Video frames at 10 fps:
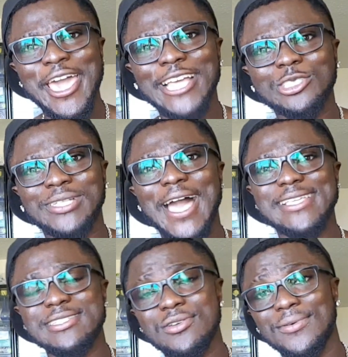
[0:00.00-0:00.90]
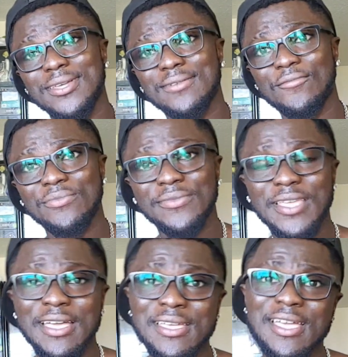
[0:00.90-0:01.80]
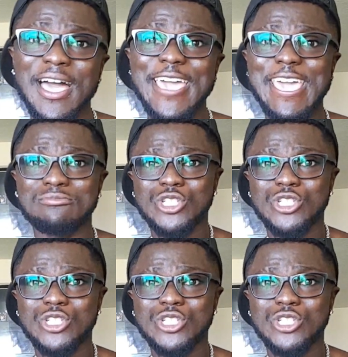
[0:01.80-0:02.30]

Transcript: As you guys know, I